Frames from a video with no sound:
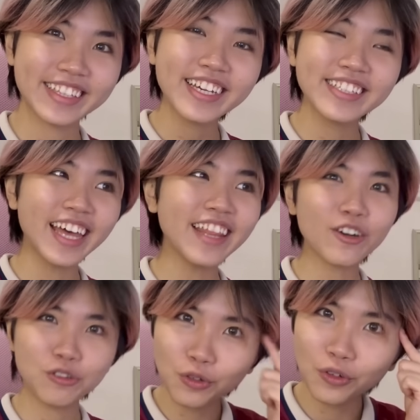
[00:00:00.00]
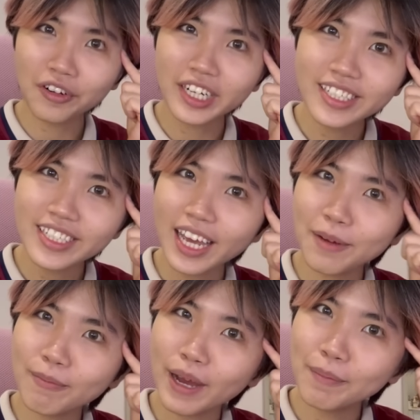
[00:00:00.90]
is that not cuckoo crazy?
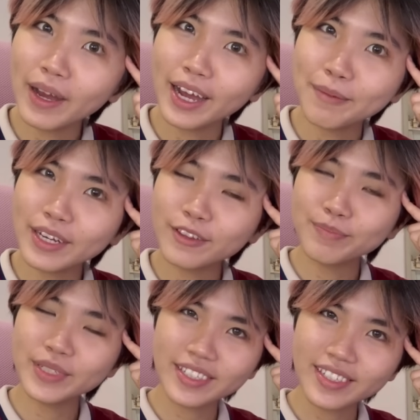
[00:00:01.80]
Am I missing